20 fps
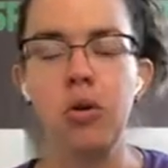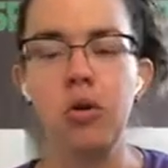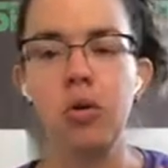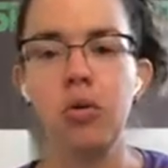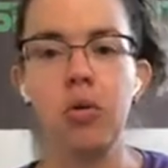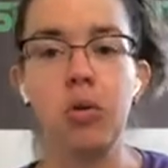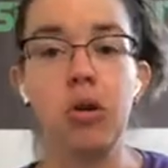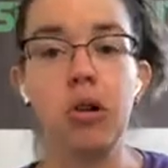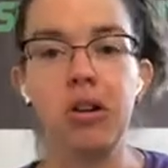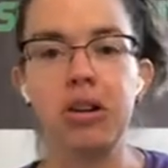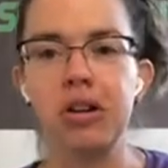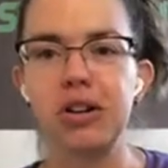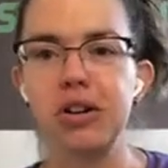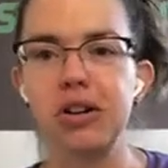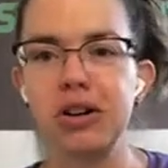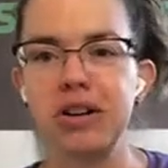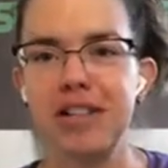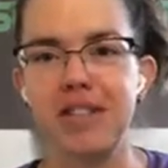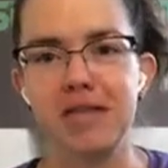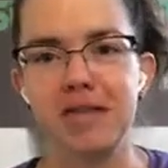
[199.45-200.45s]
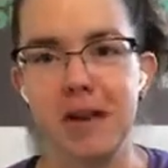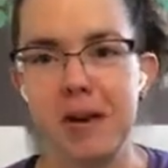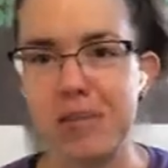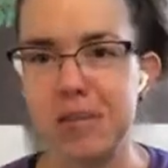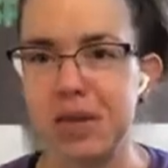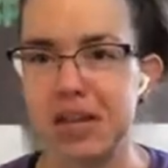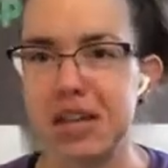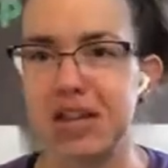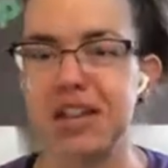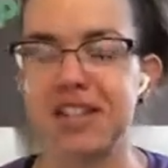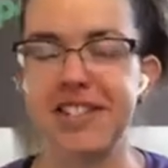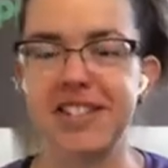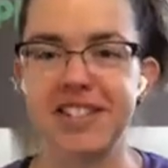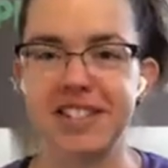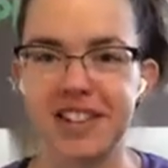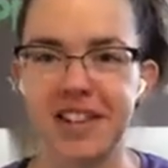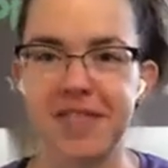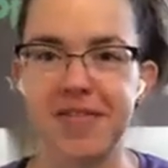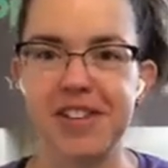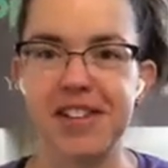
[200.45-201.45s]
Water is around pH
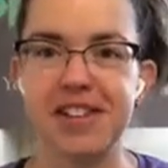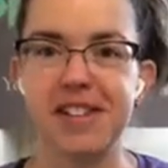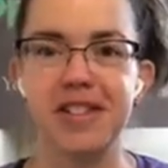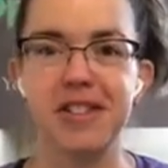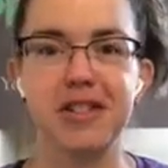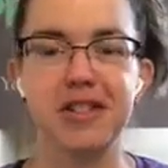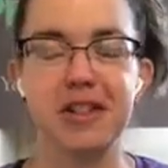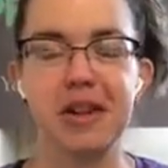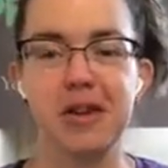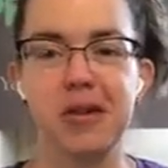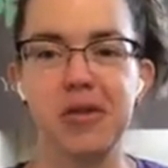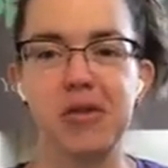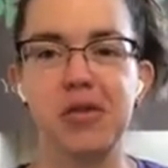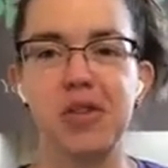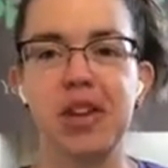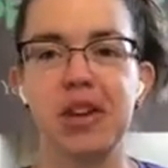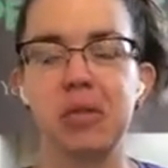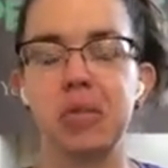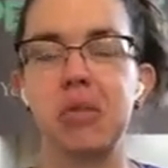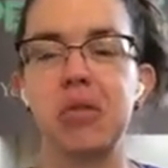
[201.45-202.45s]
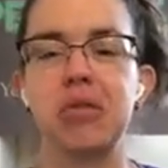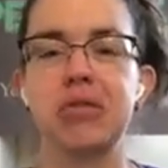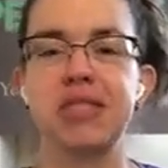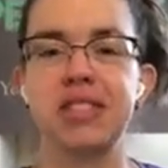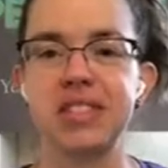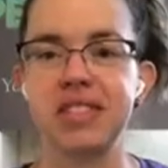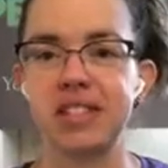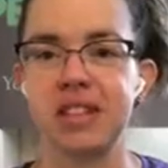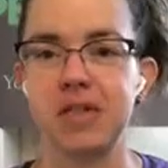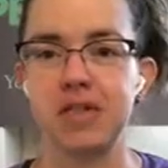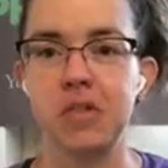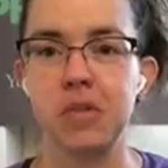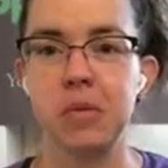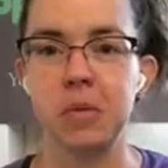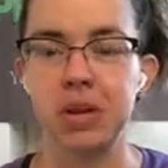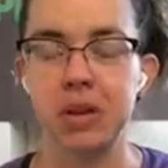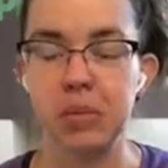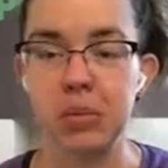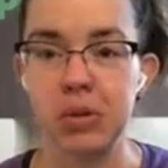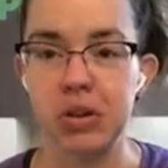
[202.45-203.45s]
7, so most of the stuff you want
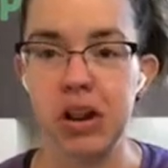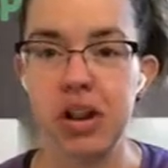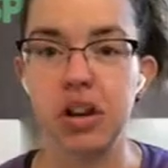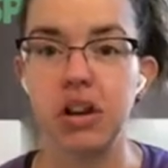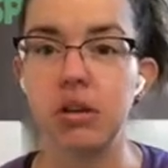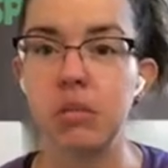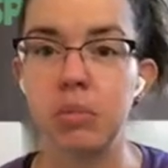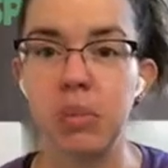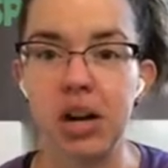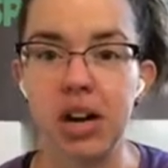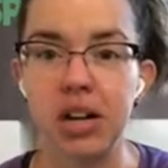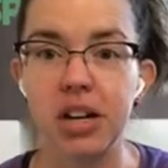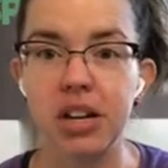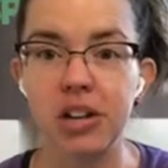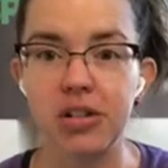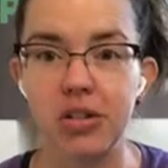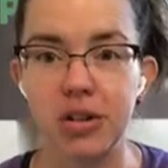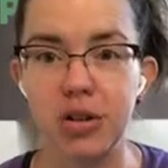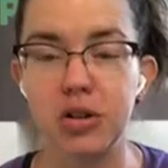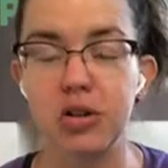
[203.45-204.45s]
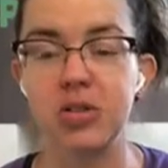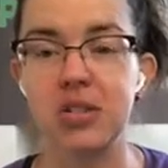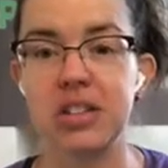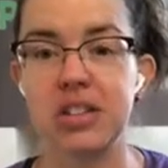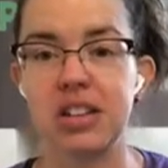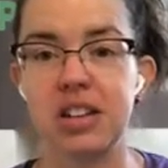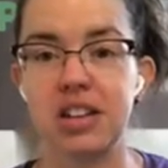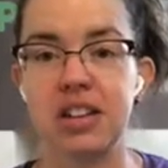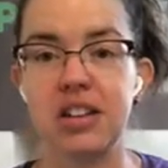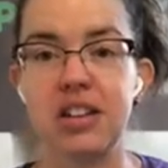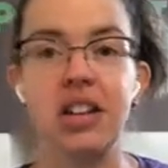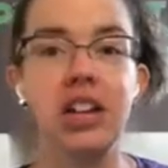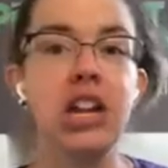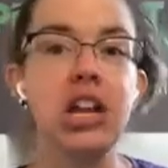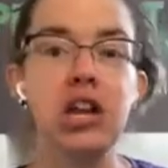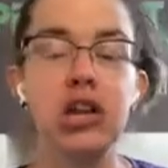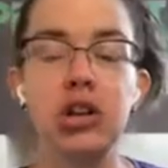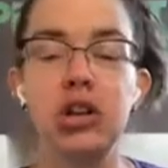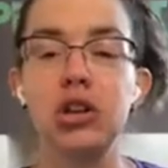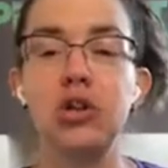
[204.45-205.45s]
to put in your body or on your skin,
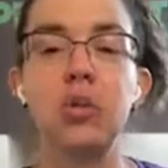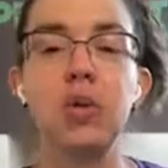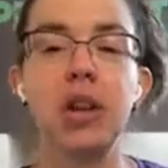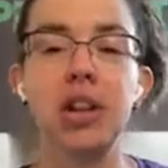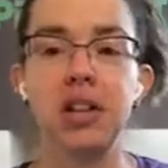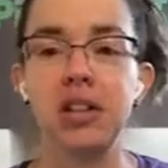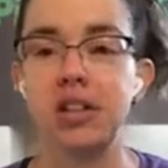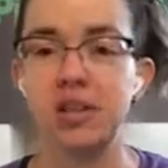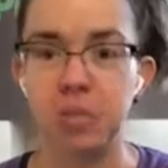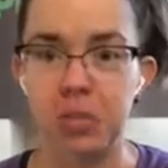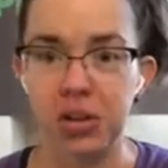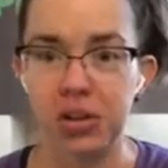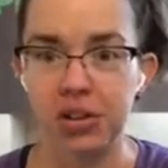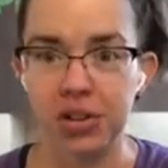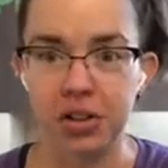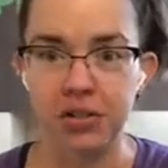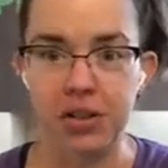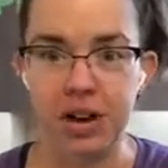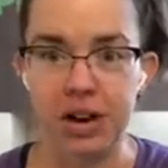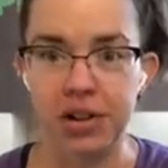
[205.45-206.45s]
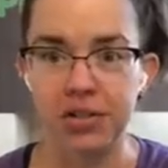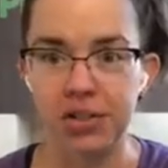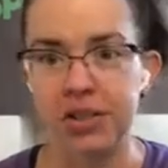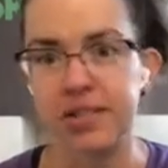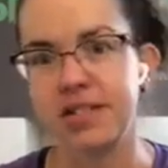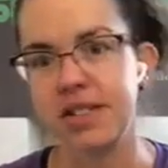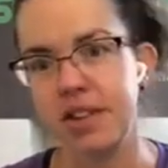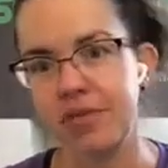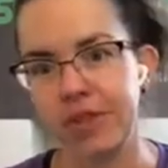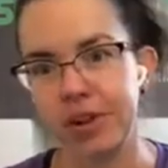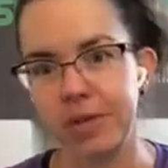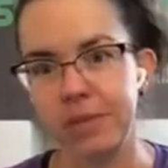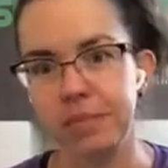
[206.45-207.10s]
you want it to be around 7.